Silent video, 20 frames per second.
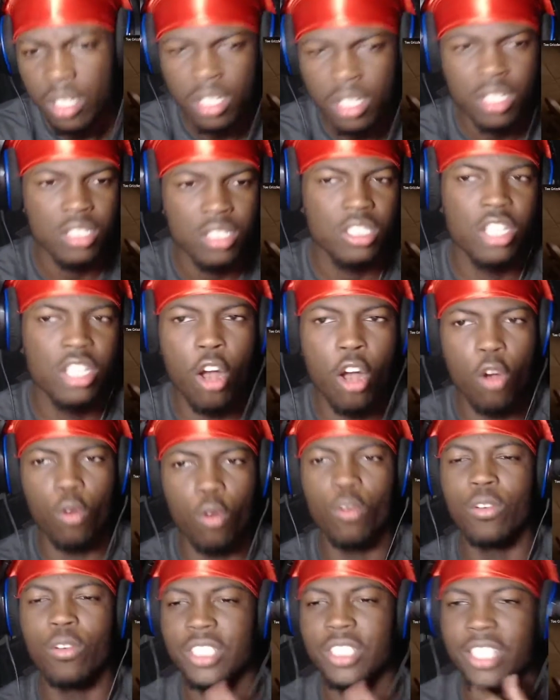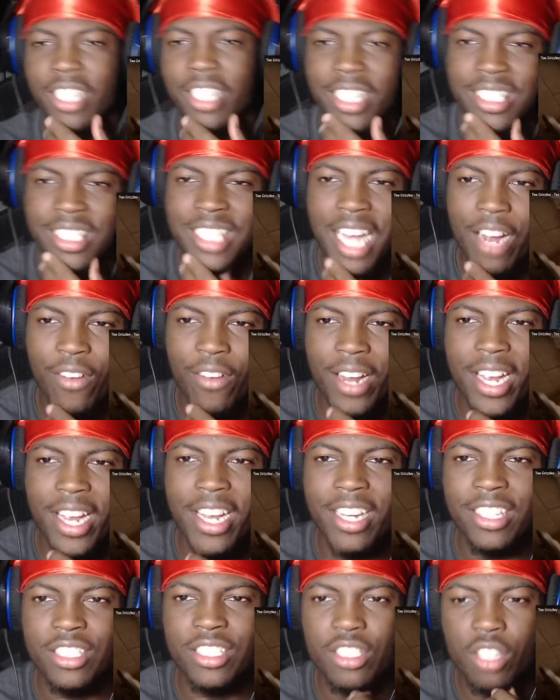Tone. So this guy right here
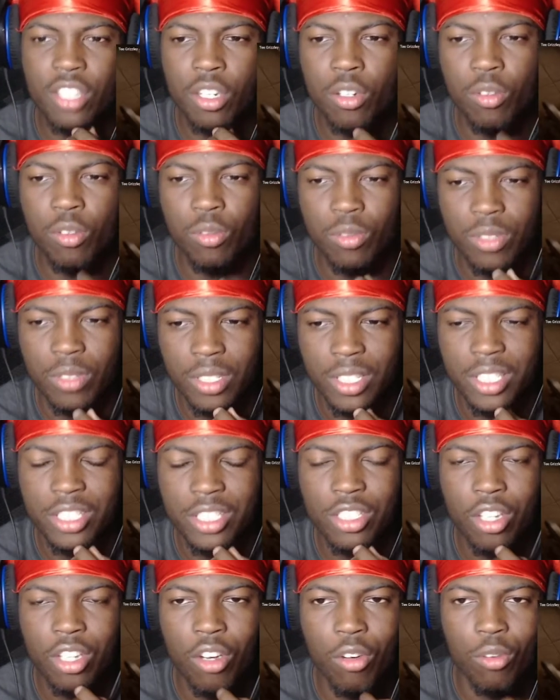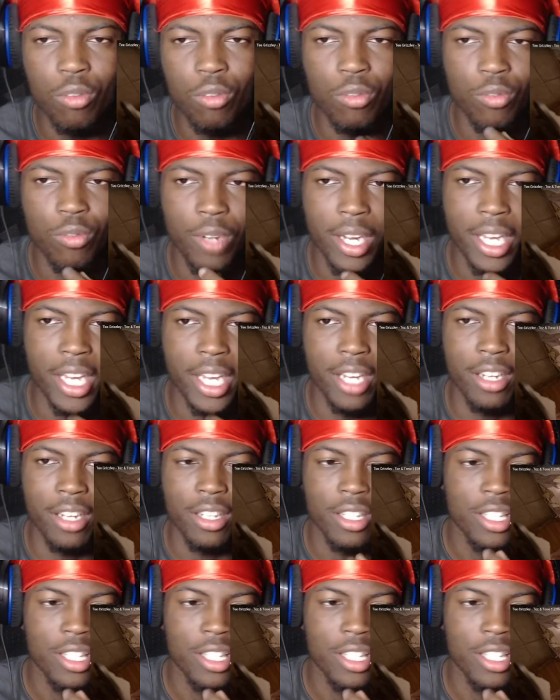is Tone. It's Tone right here.